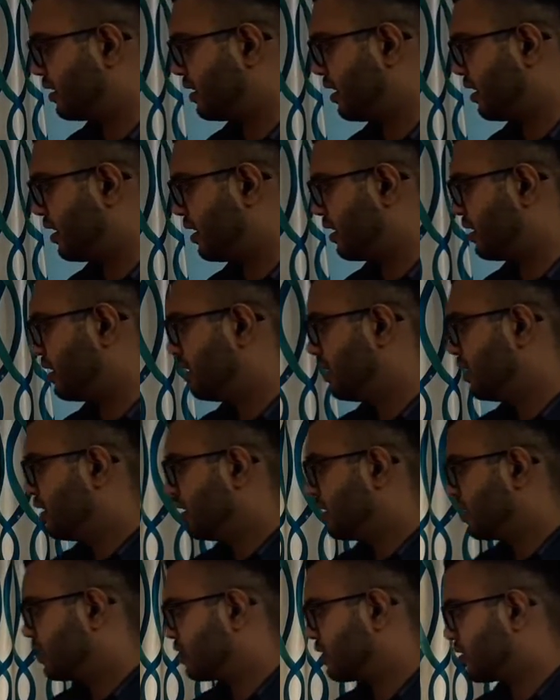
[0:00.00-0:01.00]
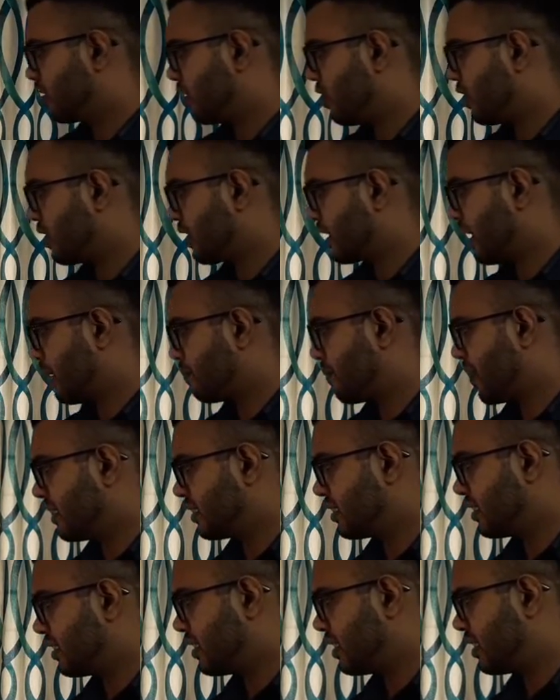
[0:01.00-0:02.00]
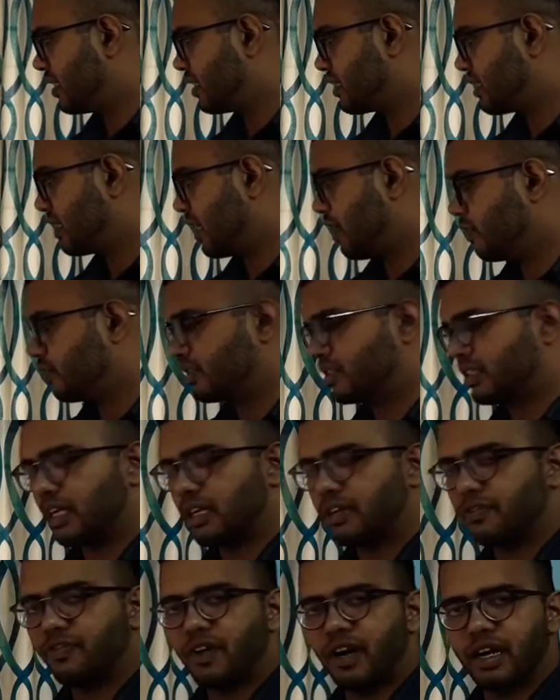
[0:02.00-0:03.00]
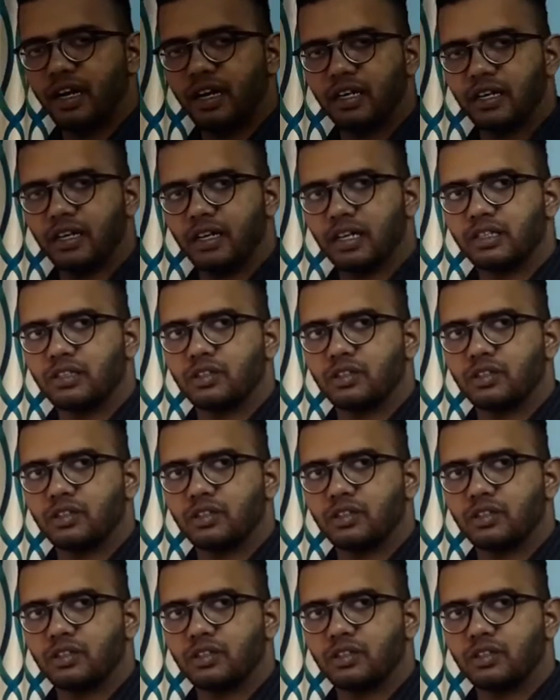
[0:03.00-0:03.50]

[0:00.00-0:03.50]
the torque capacity is 1500.